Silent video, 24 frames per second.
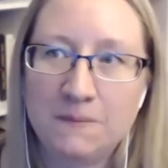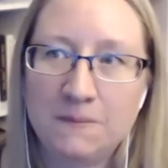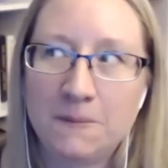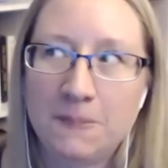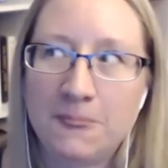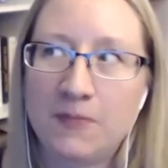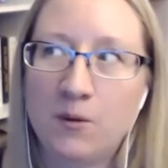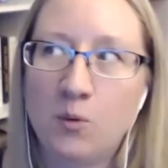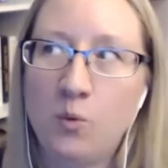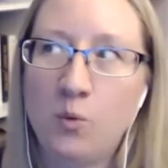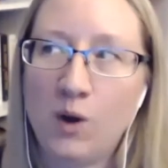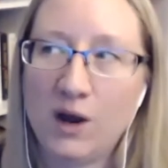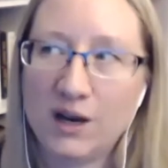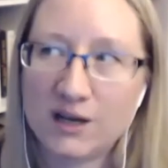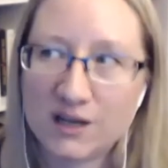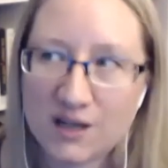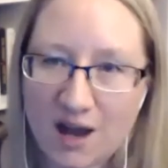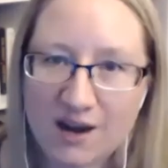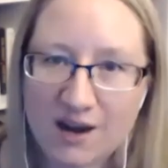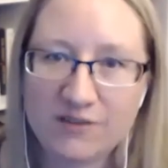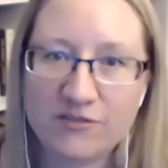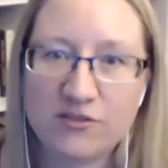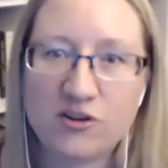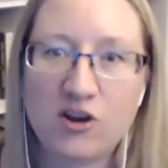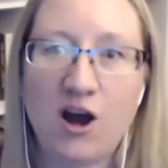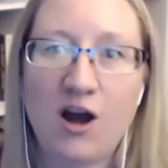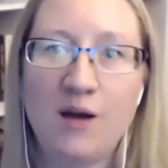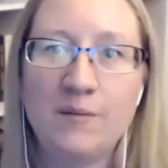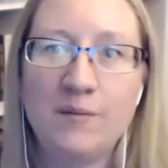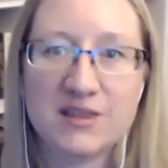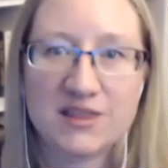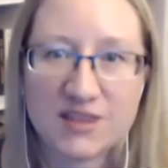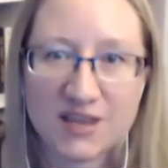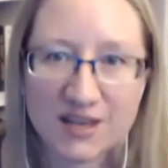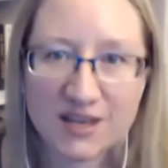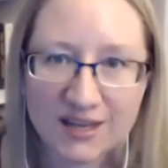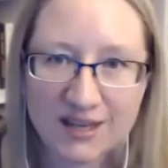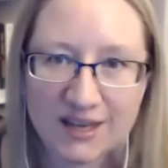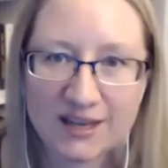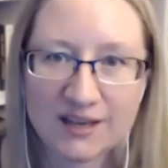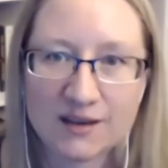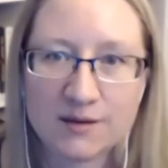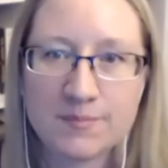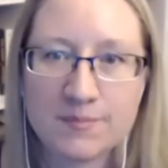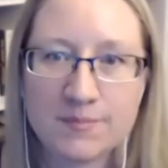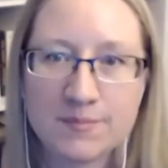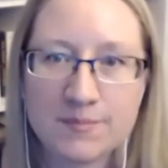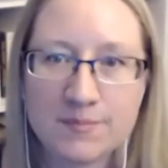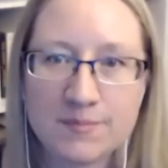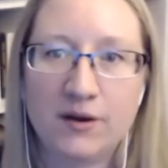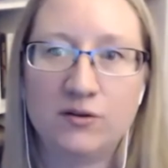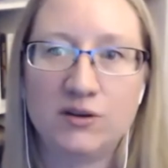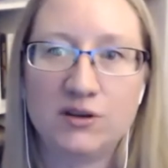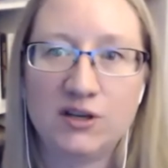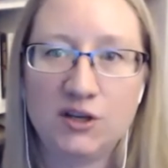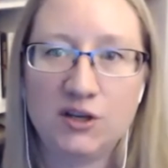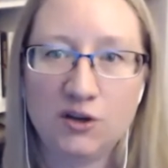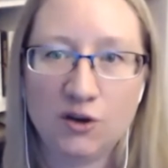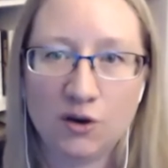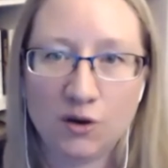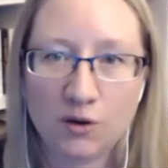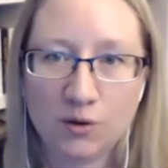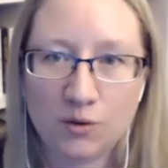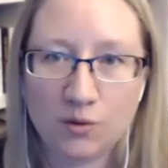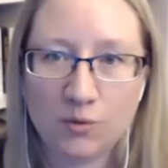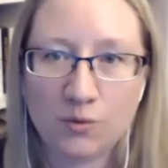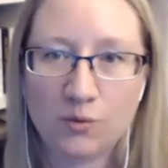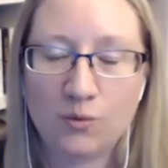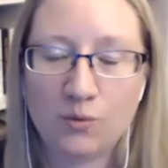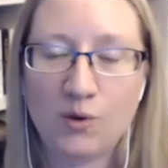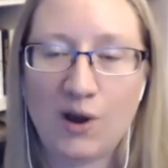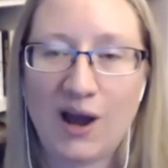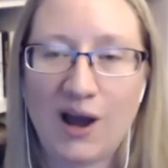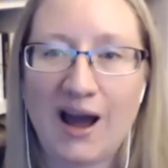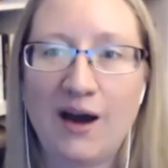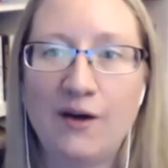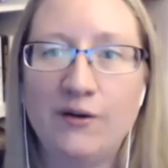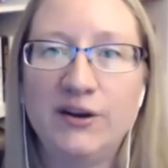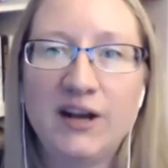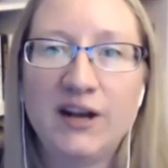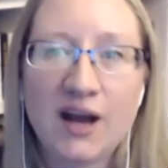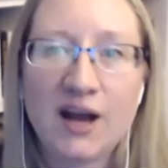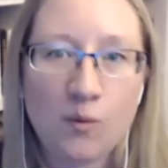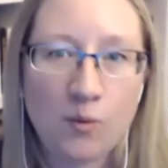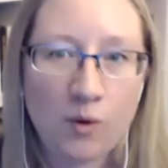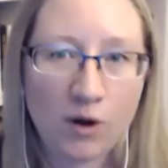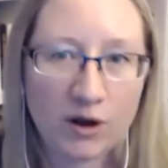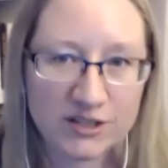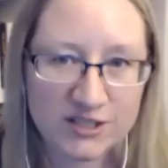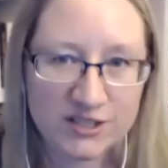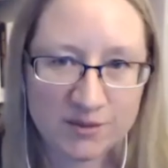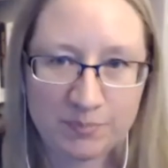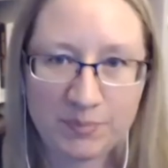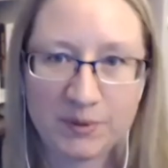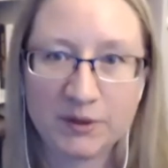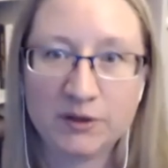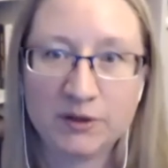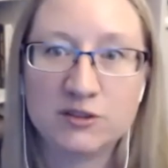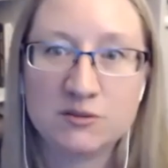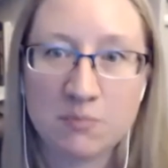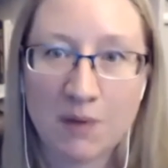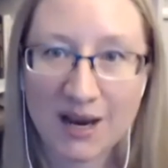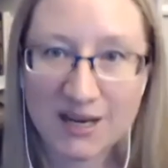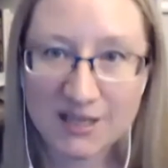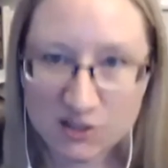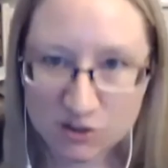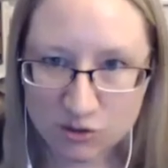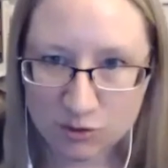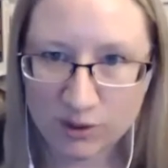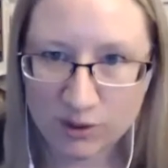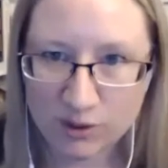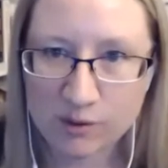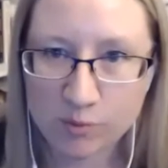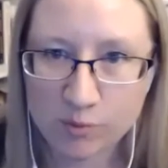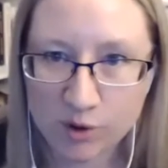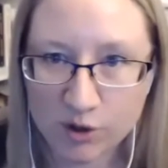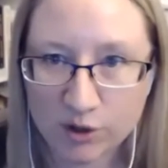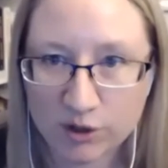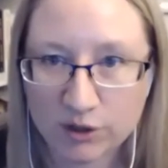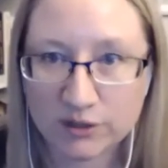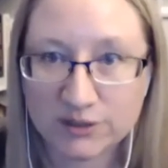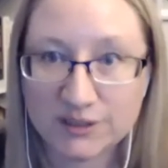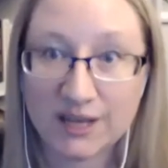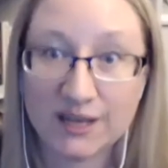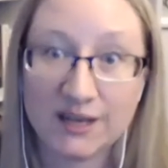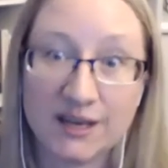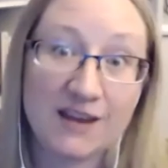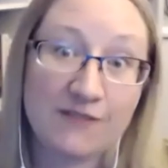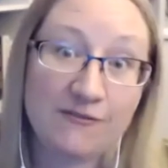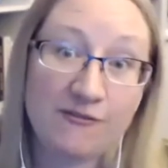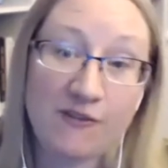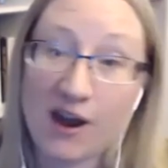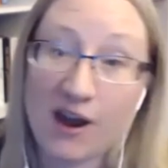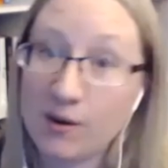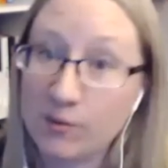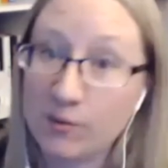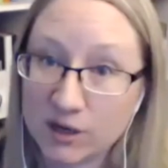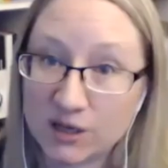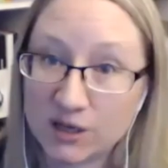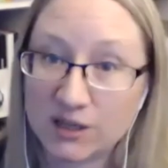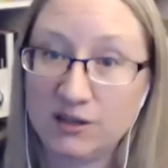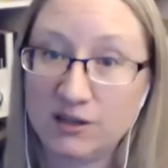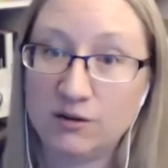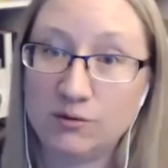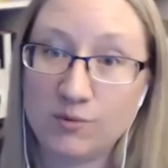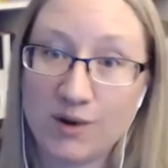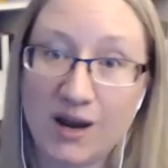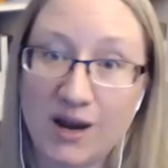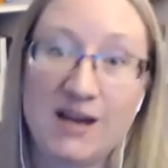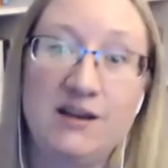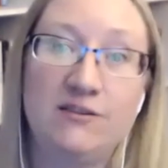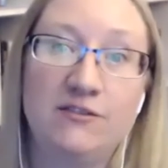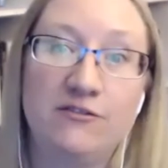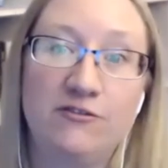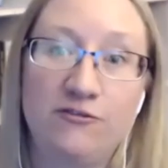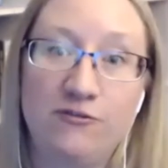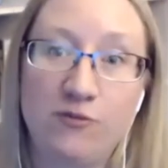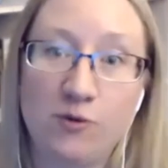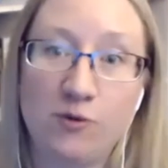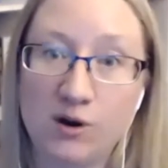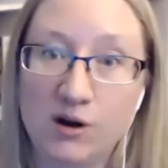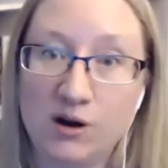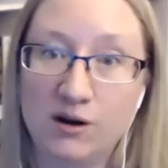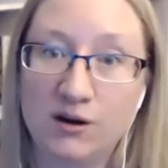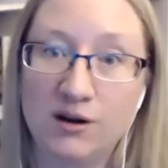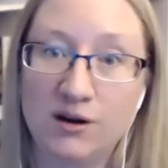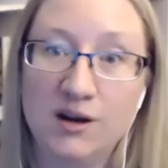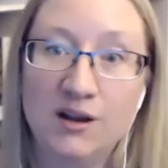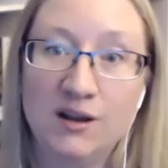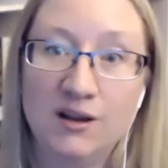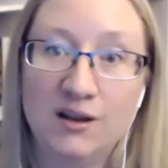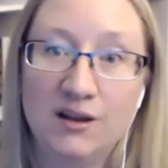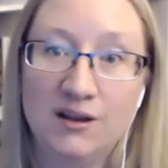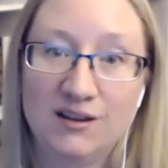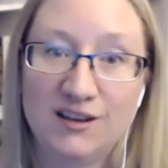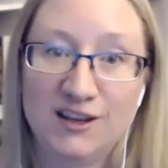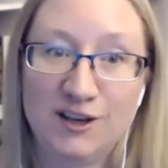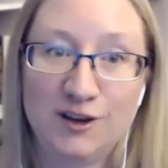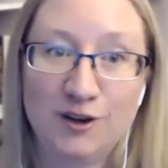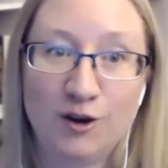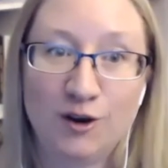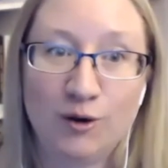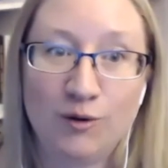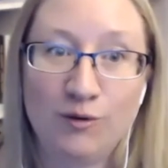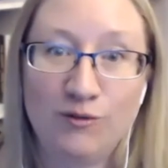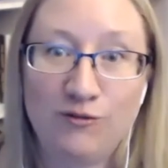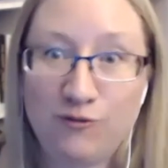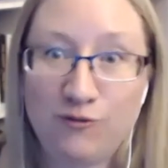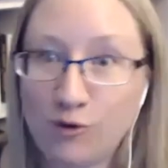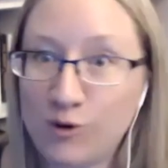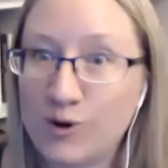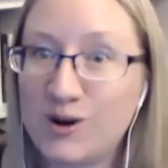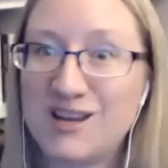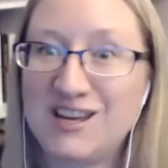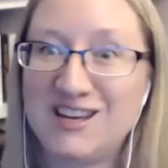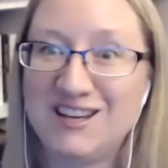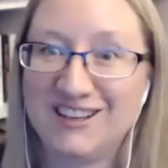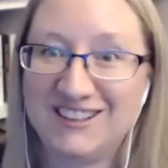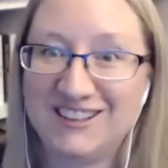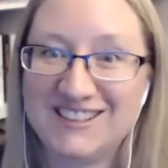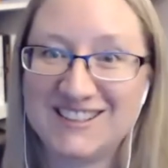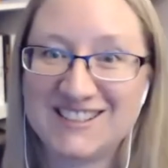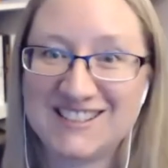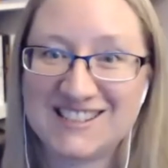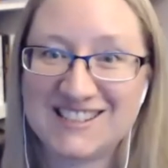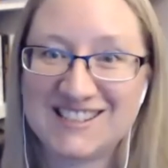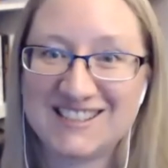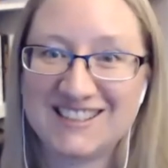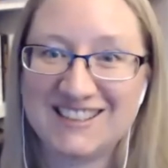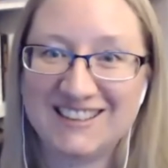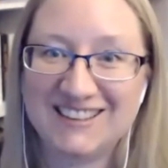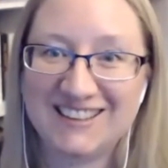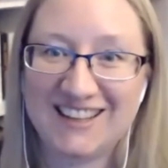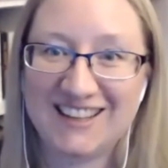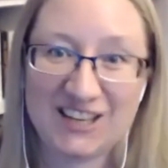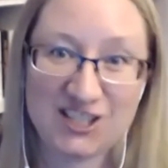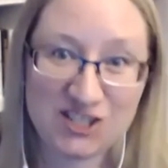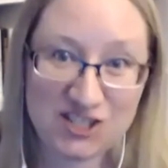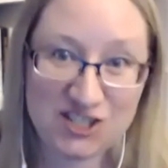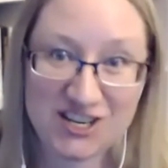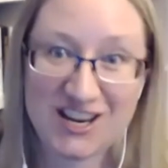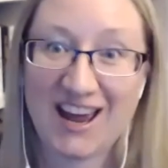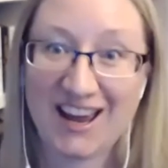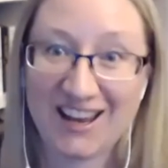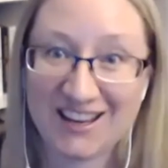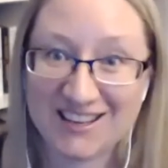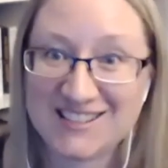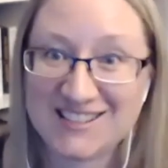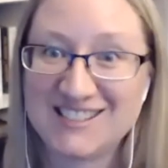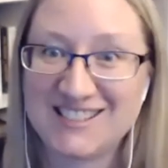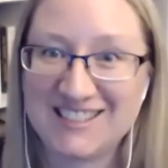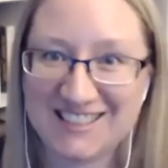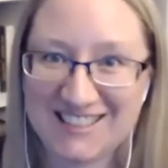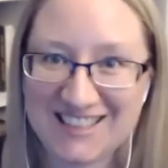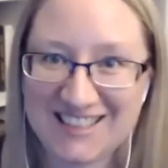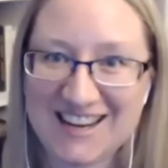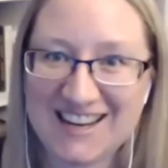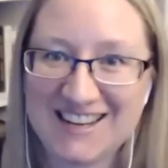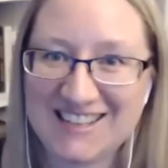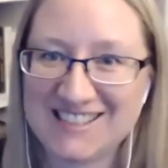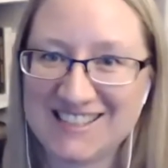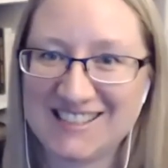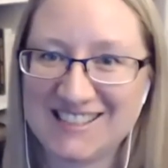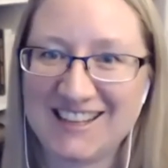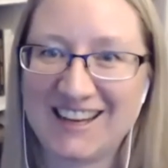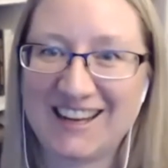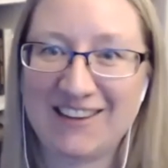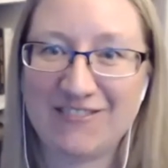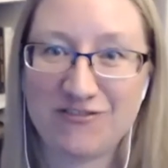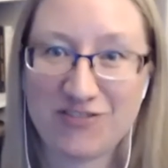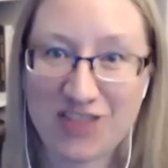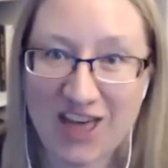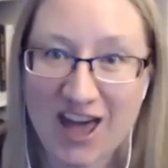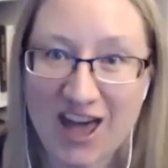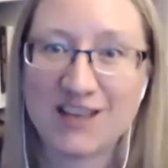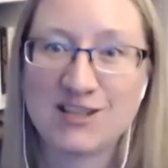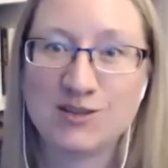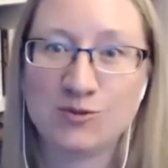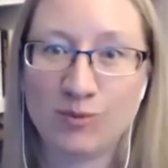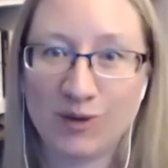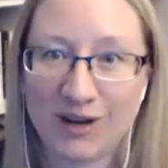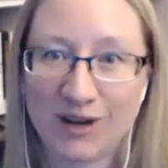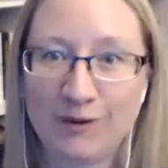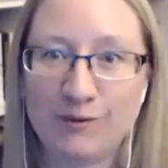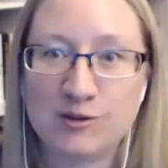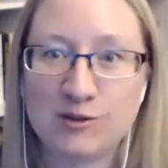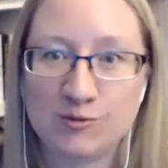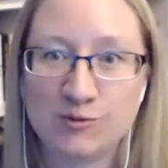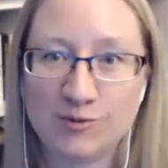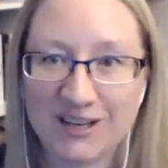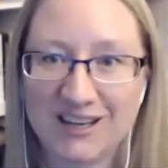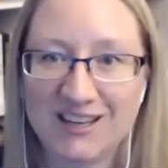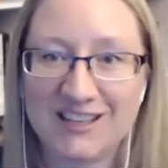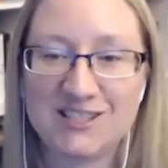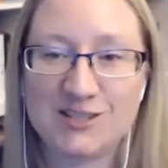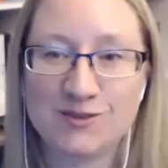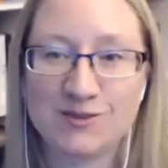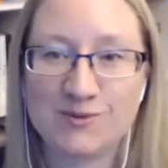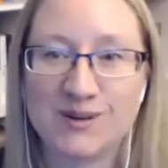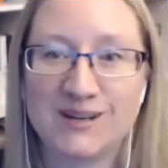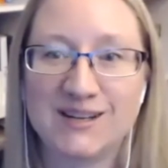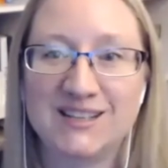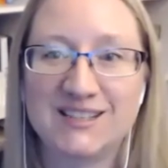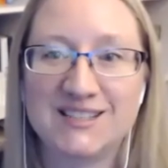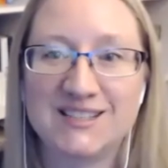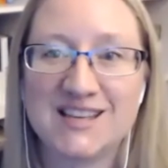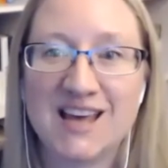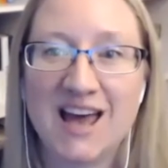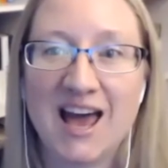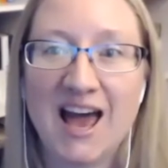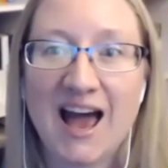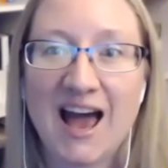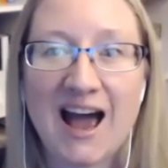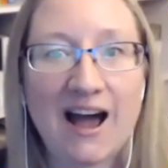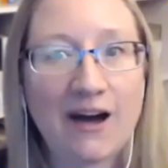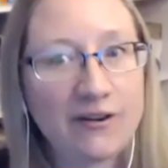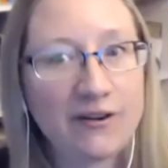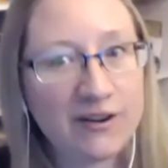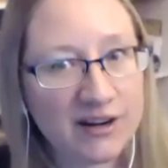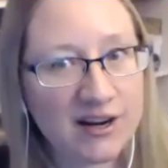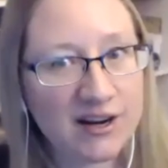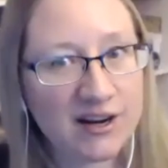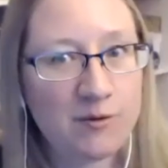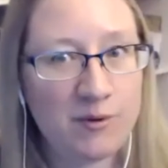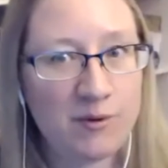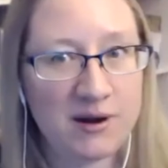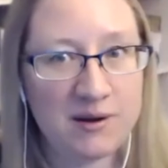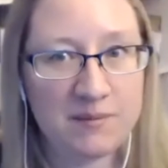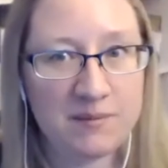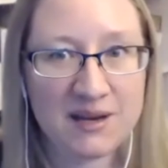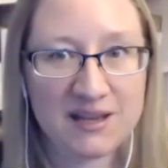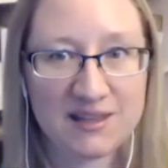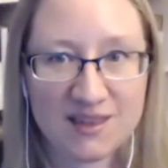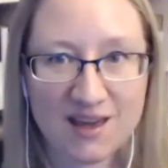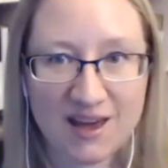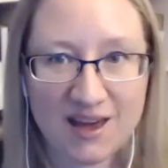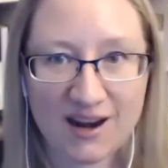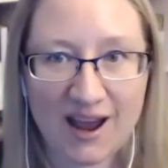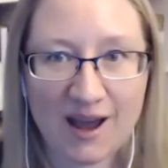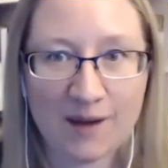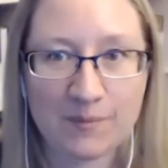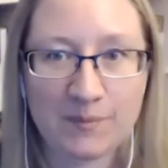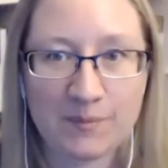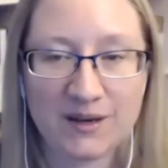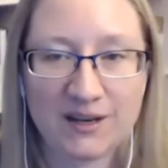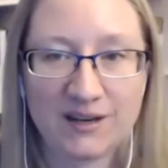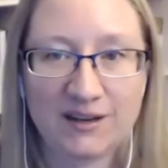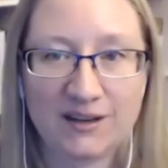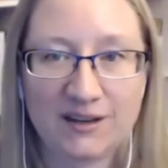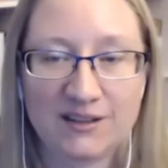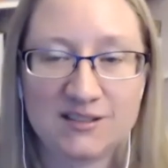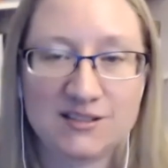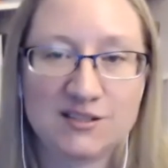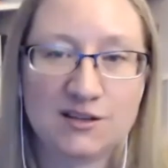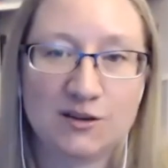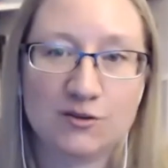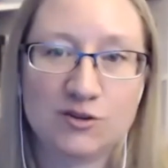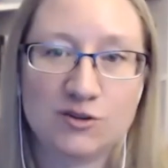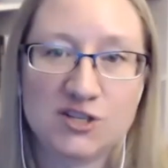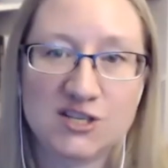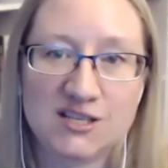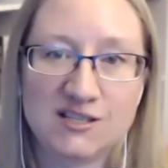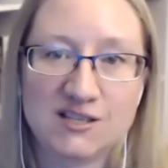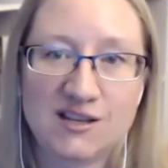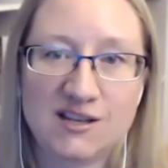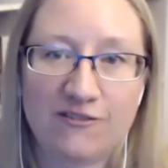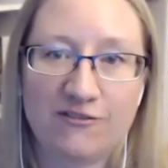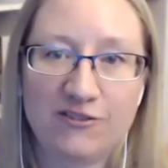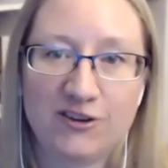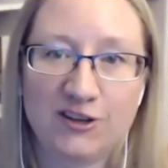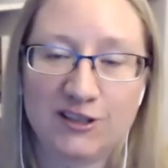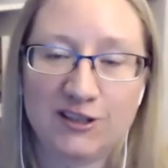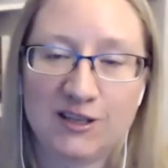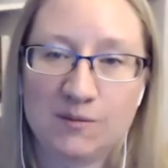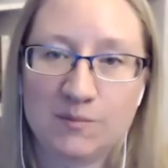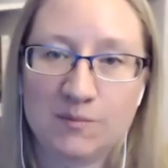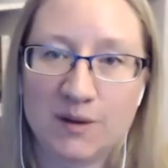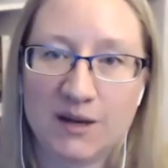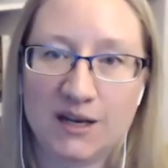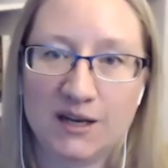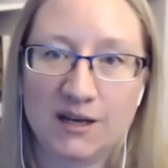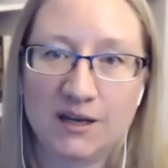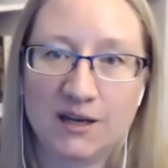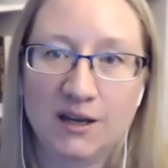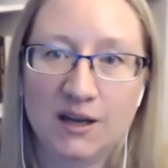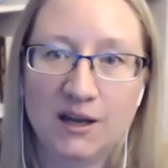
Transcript: what kind of got me thinking about, how did I want to build my story world? And if I were going to write for, 40 years like she has to date, like if that's what I was working towards, how did I want to make that happen? And so she's definitely been,